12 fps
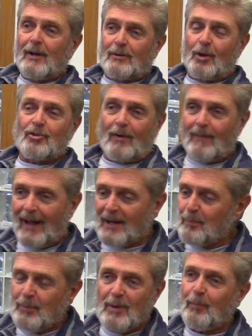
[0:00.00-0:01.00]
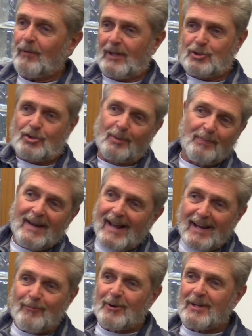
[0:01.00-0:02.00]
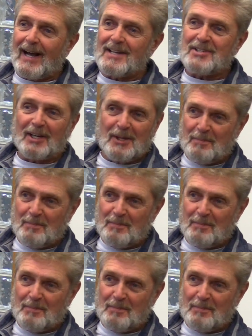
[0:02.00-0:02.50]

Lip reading: There's a lot of people that should be advertising